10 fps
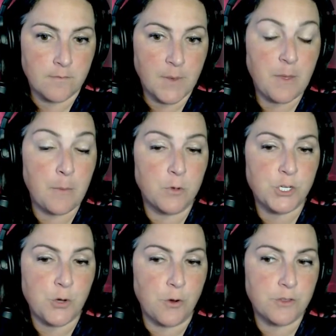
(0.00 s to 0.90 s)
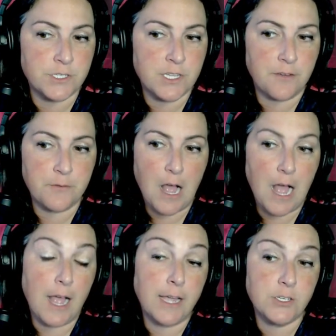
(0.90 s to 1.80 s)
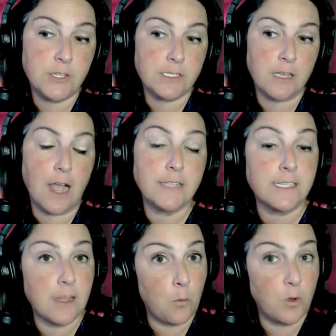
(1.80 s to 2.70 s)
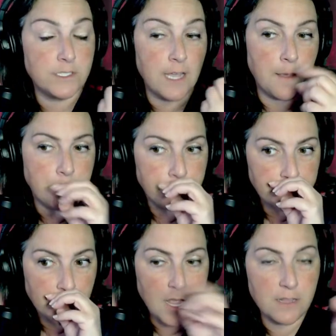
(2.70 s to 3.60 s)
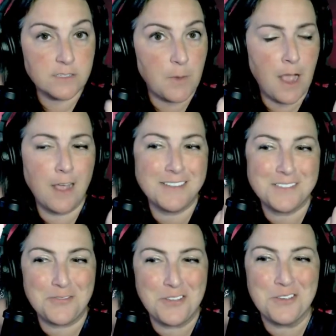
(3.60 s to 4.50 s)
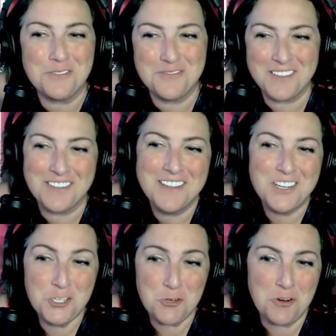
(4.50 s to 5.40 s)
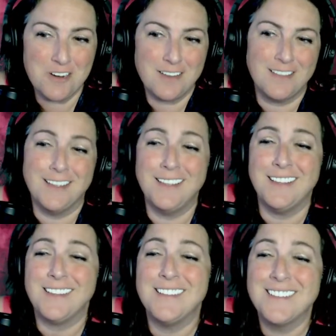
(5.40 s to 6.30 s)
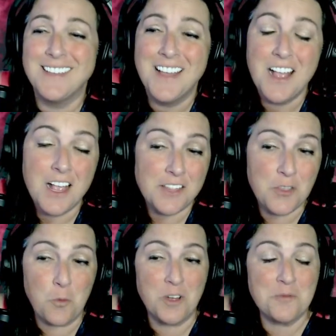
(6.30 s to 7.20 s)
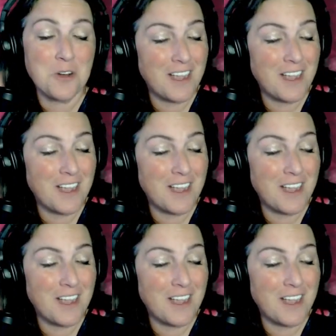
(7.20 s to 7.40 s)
People who shorten their stuff, I do that. I did that one time and it's my highest viewed short. The one where I